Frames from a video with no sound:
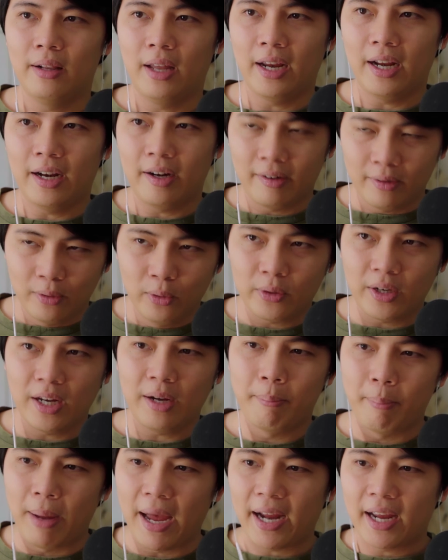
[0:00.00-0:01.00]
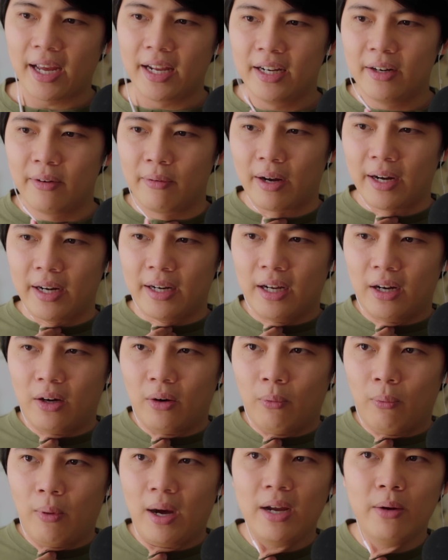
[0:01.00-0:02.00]
Like looking back at it right now,
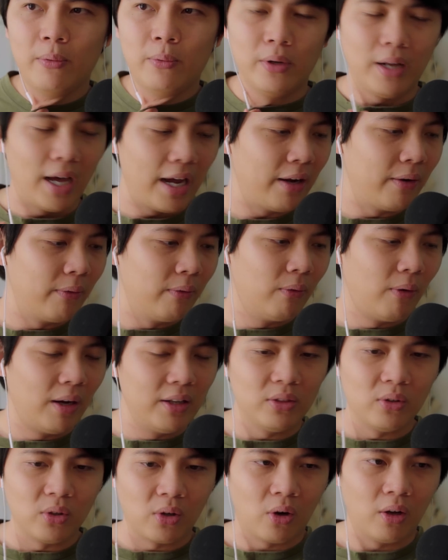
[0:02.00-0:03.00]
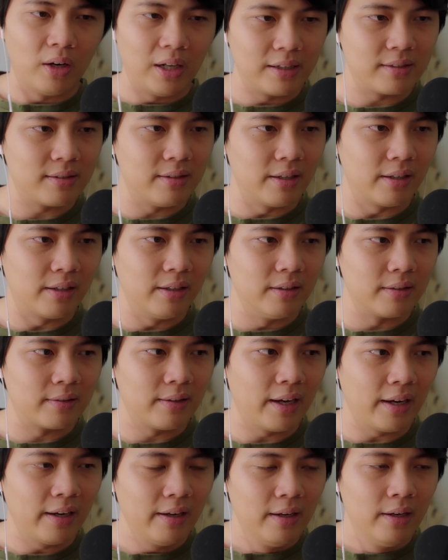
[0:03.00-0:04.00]
why would I want to collect stickers?
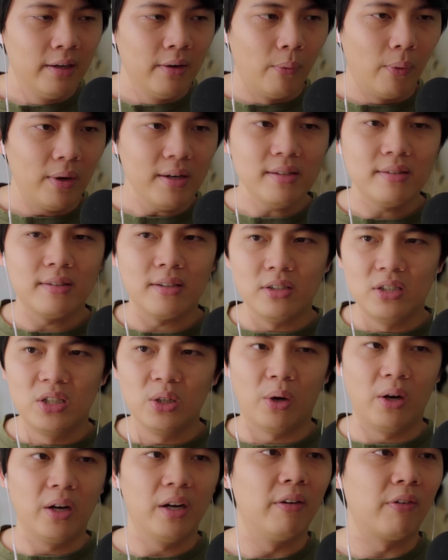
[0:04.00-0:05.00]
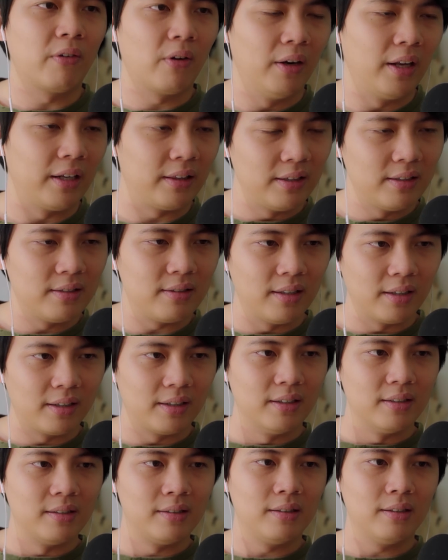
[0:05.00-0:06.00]
Like, what is the joy of collecting
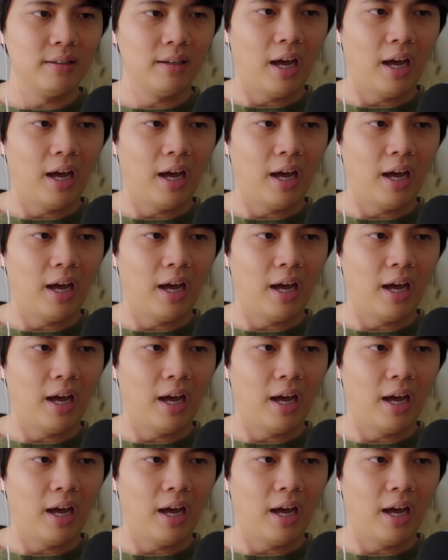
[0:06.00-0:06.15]
stickers?